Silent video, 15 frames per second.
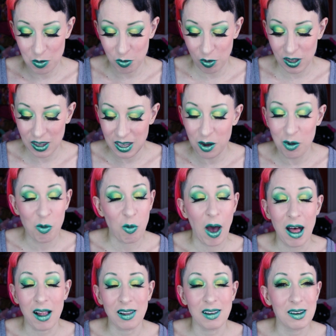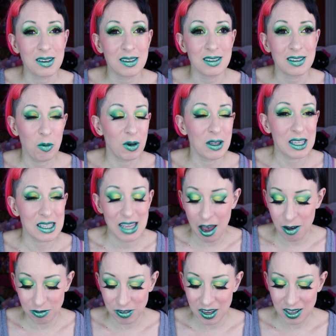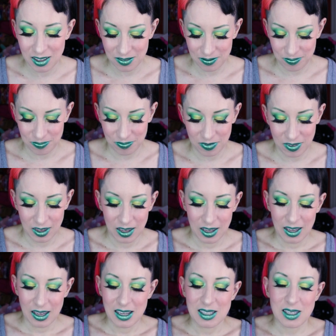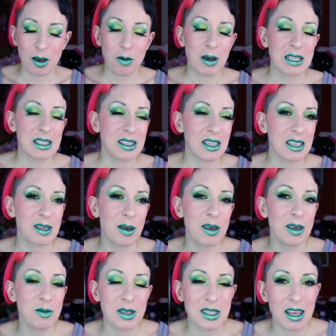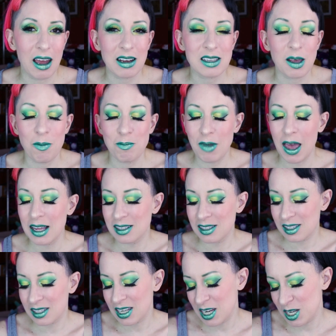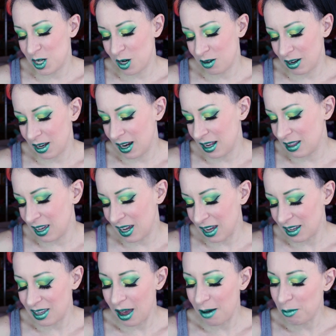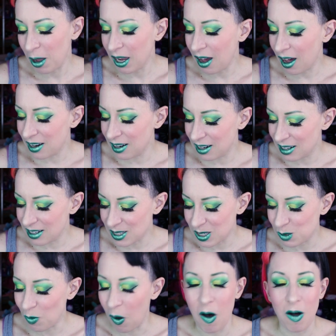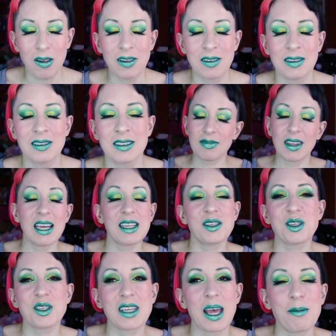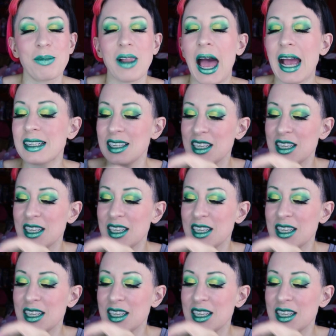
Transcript: really well with this outfit. So it's this unisex men's t-shirt and I think I, yeah, I got it in a small. It's just a black